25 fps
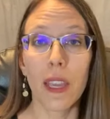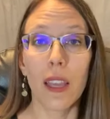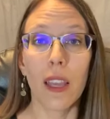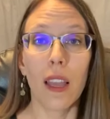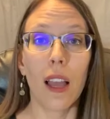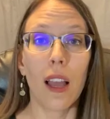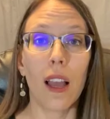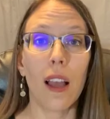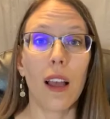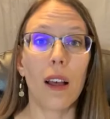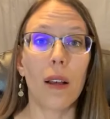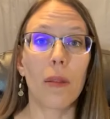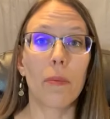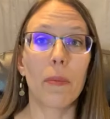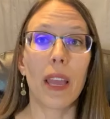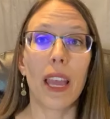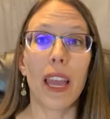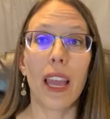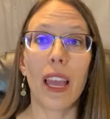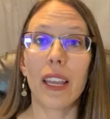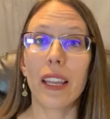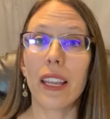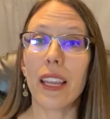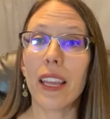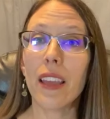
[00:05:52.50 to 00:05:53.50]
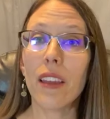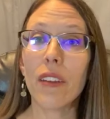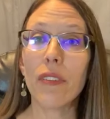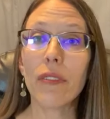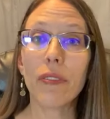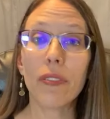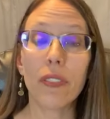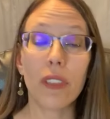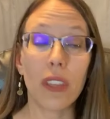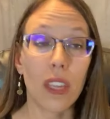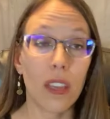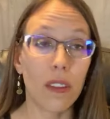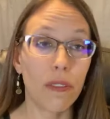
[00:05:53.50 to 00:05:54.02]
And
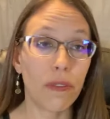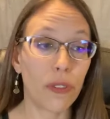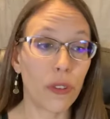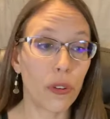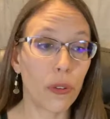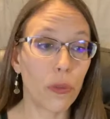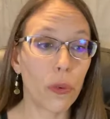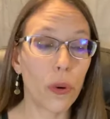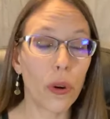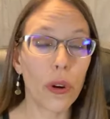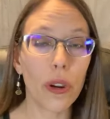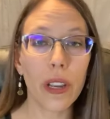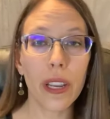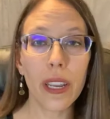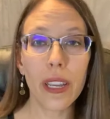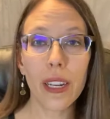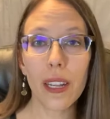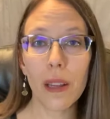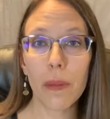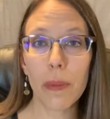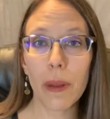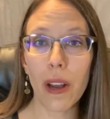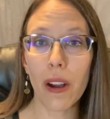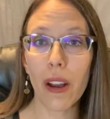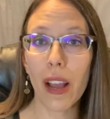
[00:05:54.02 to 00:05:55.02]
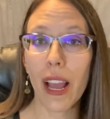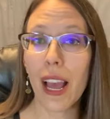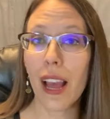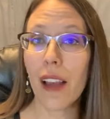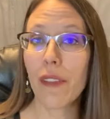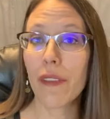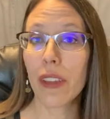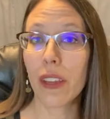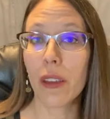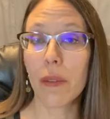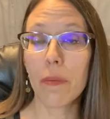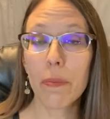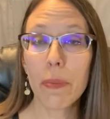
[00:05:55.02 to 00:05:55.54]
if you're worried about
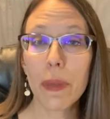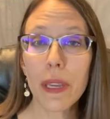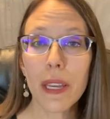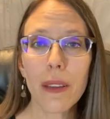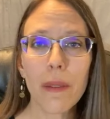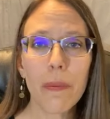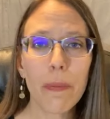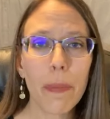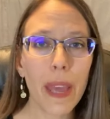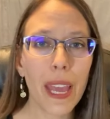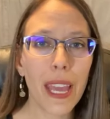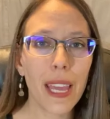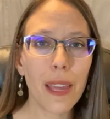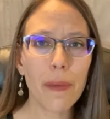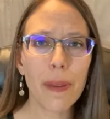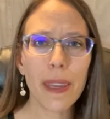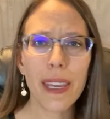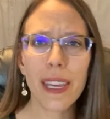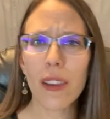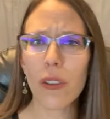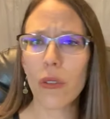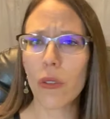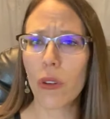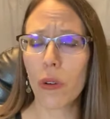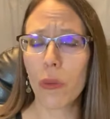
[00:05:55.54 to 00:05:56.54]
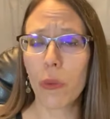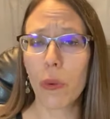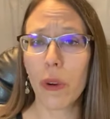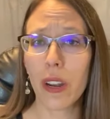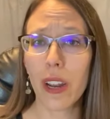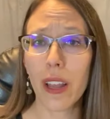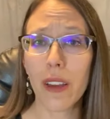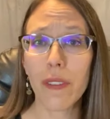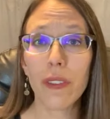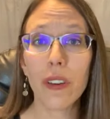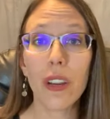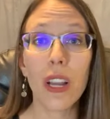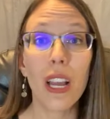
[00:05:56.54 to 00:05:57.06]
having a big baby or
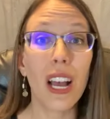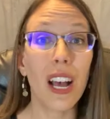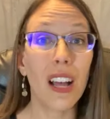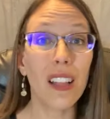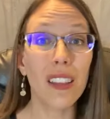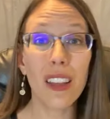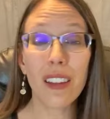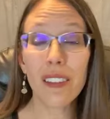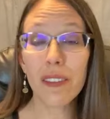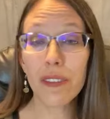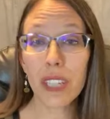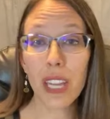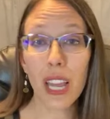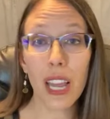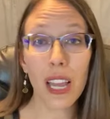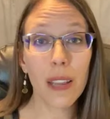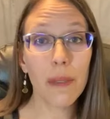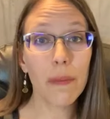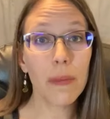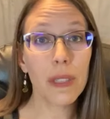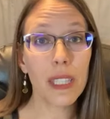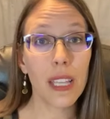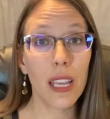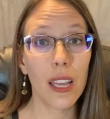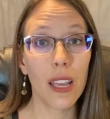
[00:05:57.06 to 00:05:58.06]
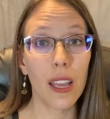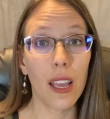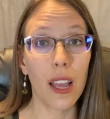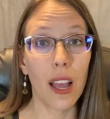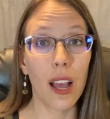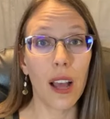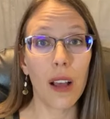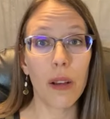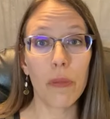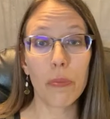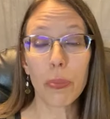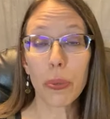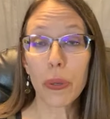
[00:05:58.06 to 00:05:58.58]
whatever, a lot of times
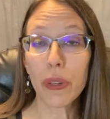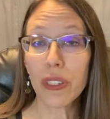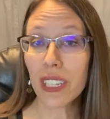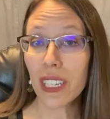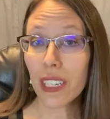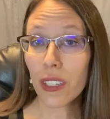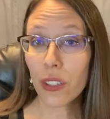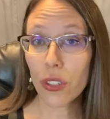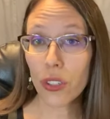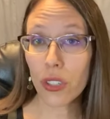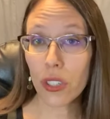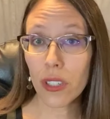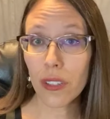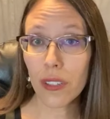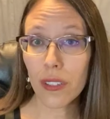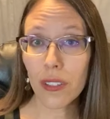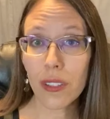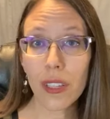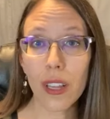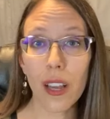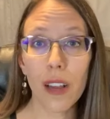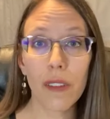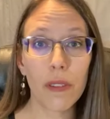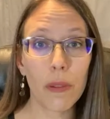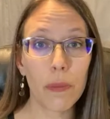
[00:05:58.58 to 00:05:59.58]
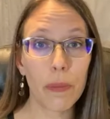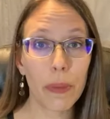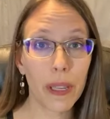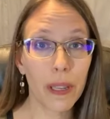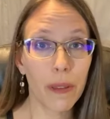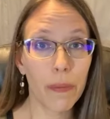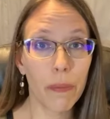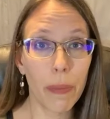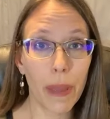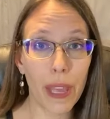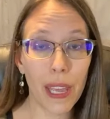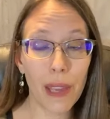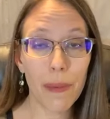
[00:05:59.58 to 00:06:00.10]
predictions of a
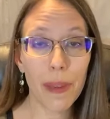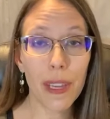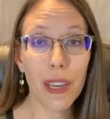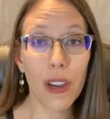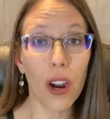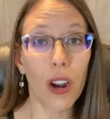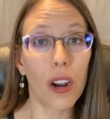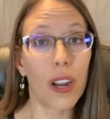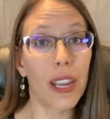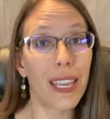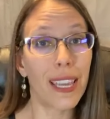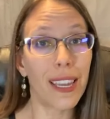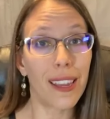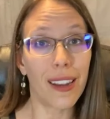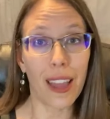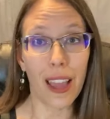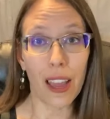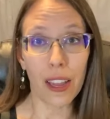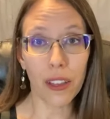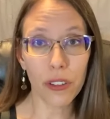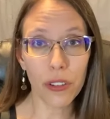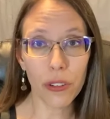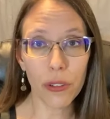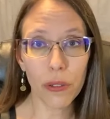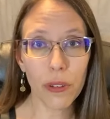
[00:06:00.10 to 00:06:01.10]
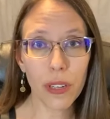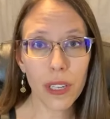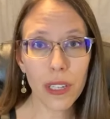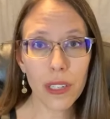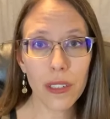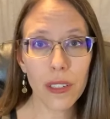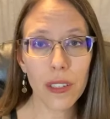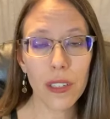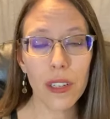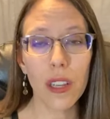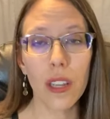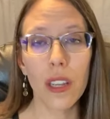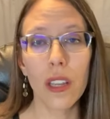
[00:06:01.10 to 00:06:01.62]
big baby are
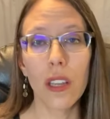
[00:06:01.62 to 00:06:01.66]
inaccurate.